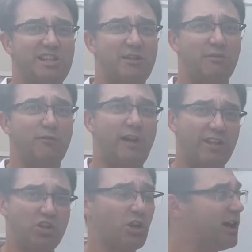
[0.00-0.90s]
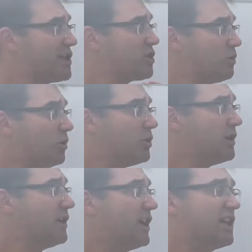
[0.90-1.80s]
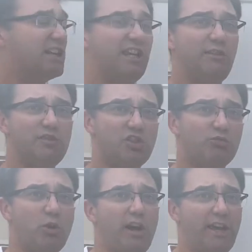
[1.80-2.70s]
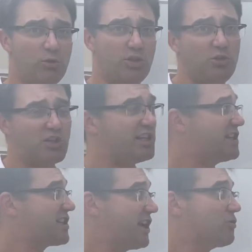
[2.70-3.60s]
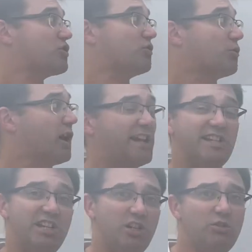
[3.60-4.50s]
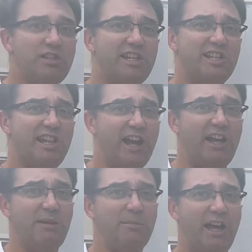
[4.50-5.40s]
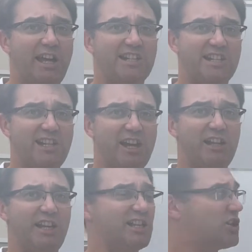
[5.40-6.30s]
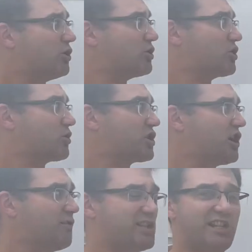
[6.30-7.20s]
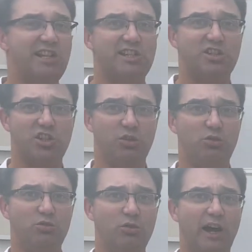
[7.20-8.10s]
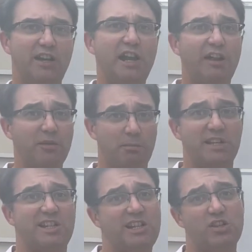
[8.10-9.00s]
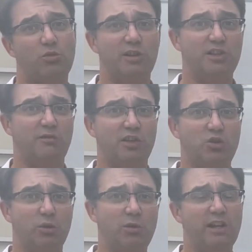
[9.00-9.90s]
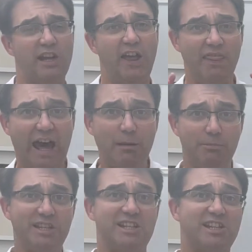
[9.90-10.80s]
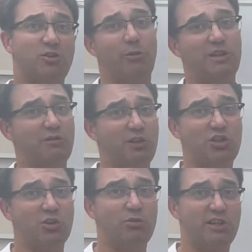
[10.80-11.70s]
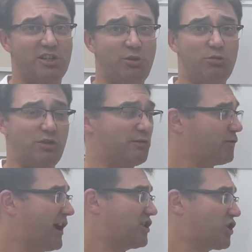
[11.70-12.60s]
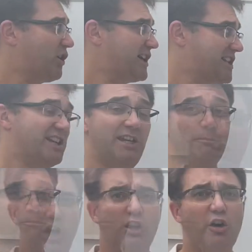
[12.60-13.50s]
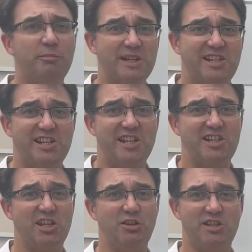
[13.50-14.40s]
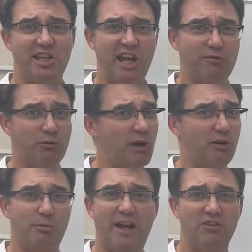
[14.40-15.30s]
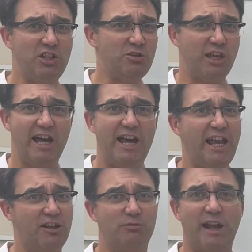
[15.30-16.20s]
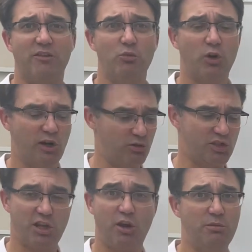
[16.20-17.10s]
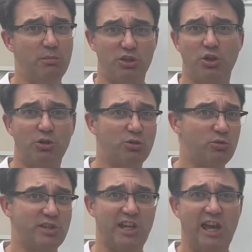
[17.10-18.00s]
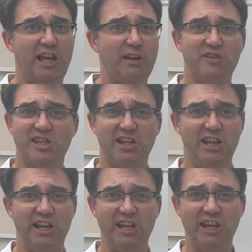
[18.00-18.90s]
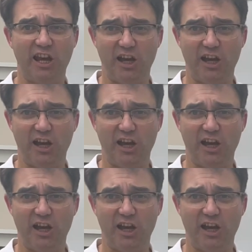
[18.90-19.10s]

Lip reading: the franchisor, gives the right or usually sells the right to use its name and sell its goods or services to another business or individual, and that business or individual is called the franchisee. A lot of businesses that you see everywhere around the UK and around the world, so McDonald's, KFC,